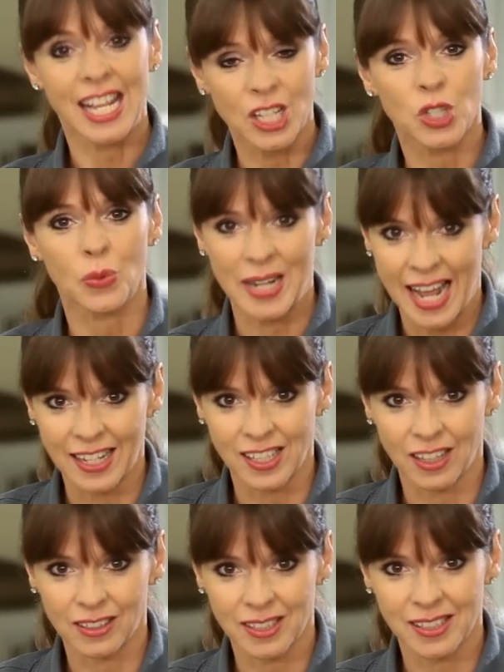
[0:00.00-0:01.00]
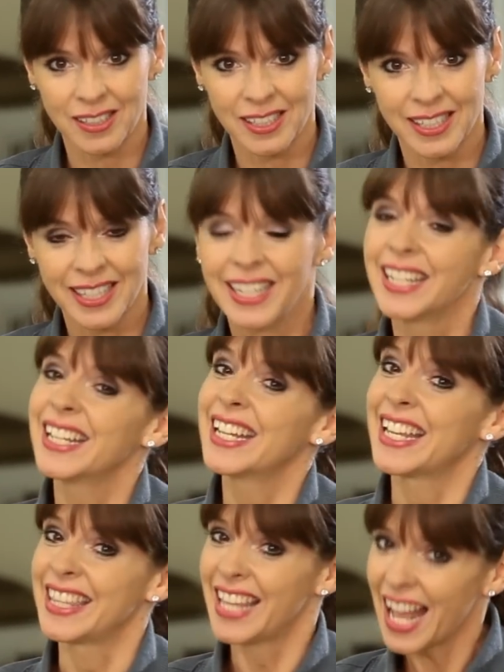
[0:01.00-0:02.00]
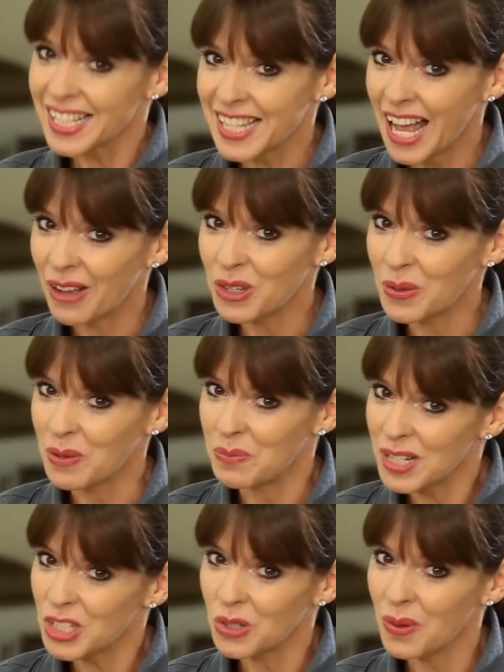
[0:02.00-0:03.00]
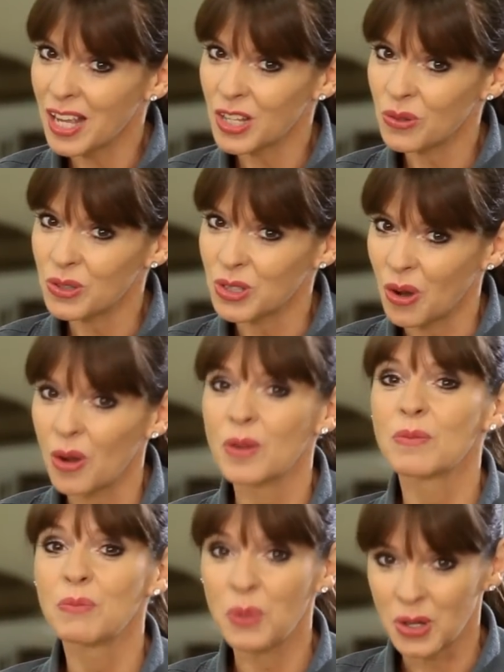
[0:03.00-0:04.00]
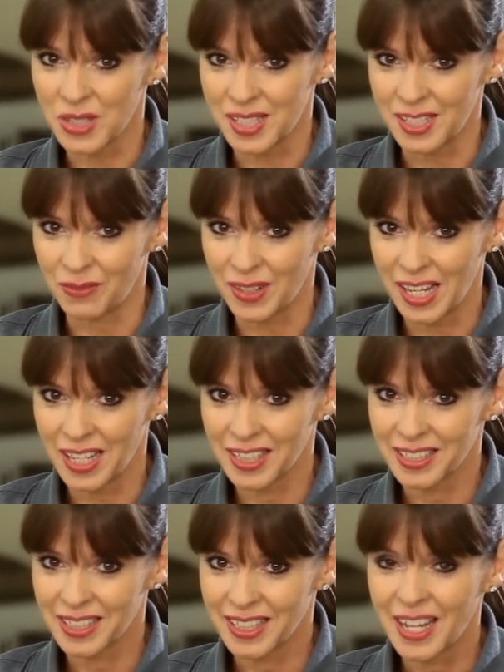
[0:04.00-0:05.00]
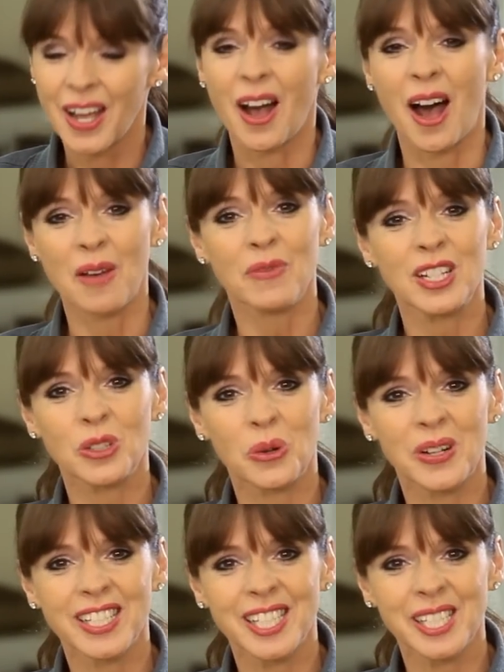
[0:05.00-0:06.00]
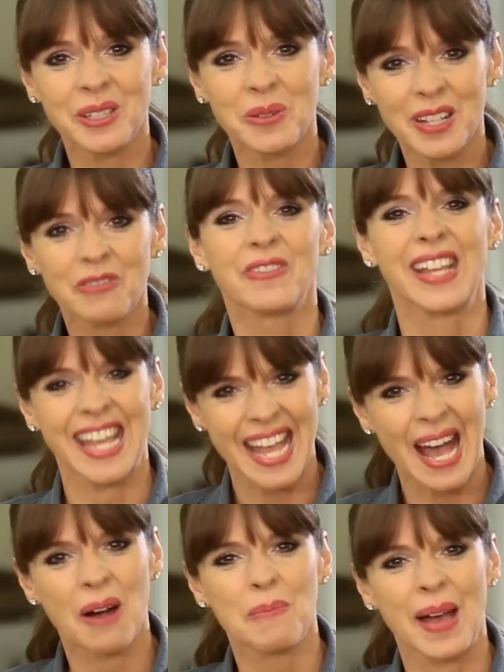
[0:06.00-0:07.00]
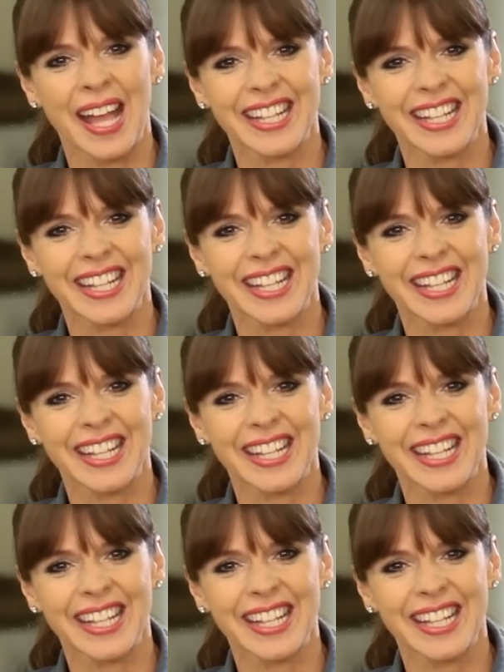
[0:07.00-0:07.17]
into an adult. And that's how you habituate your dog positively. I'm Victoria Stilwell for eHow